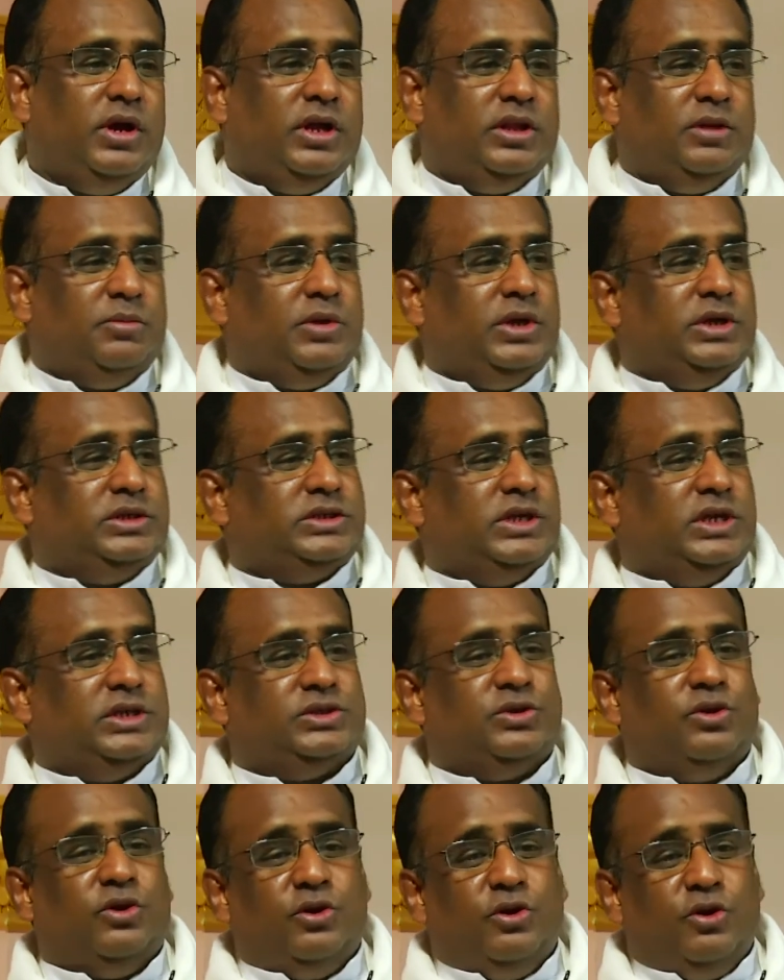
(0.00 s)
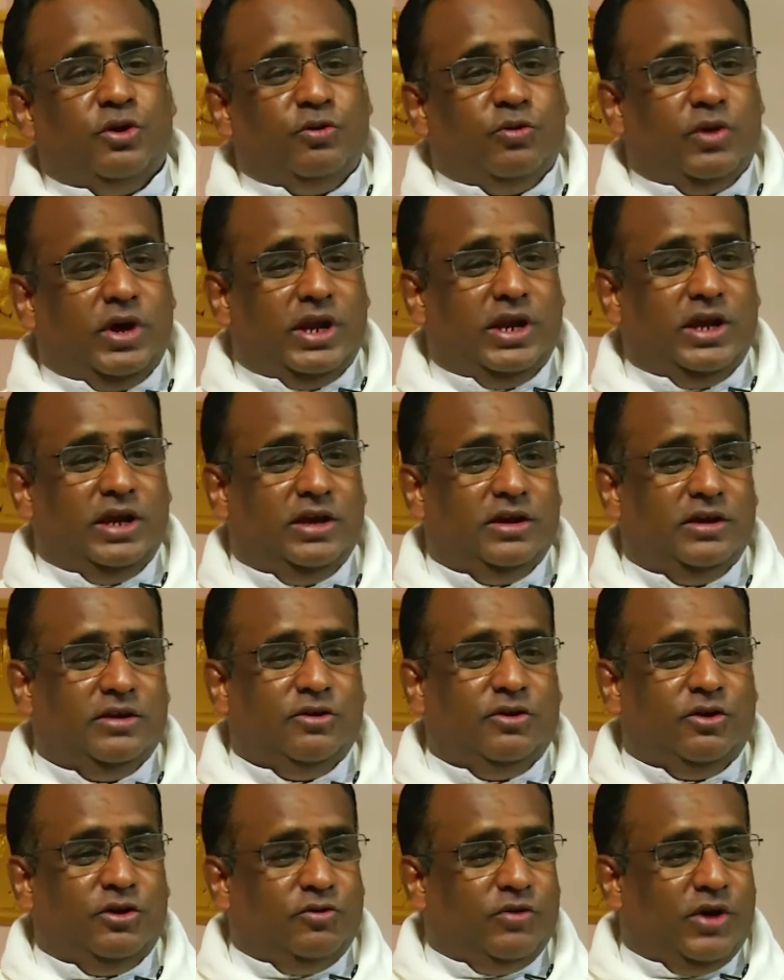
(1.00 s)
And the priest says, No, don't worry,
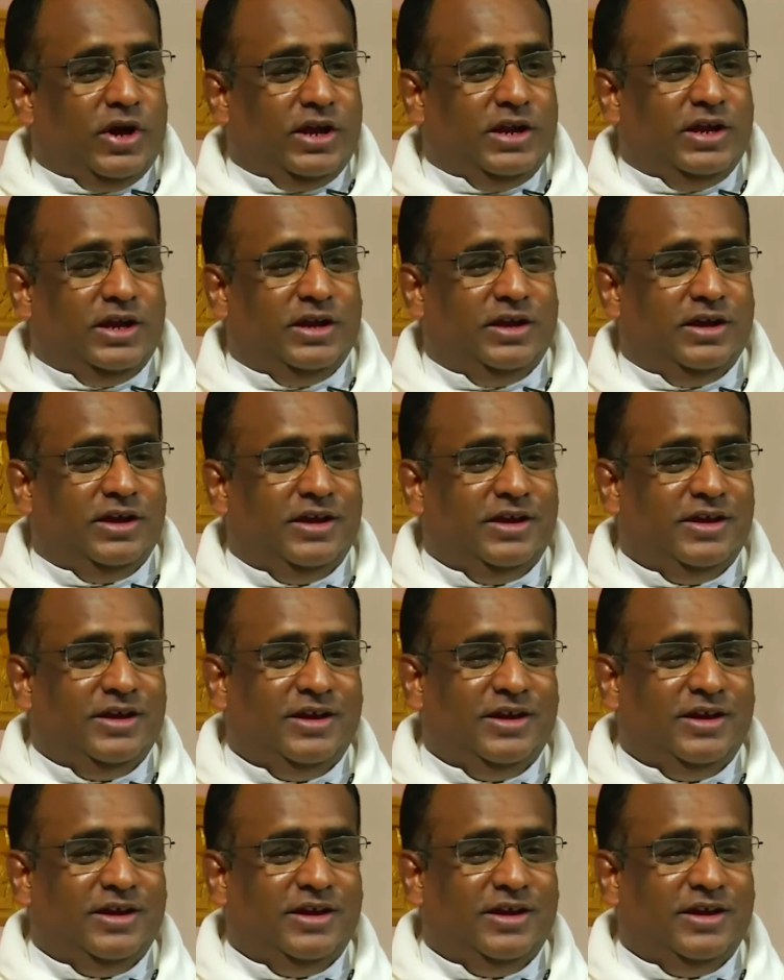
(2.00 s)
don't worry.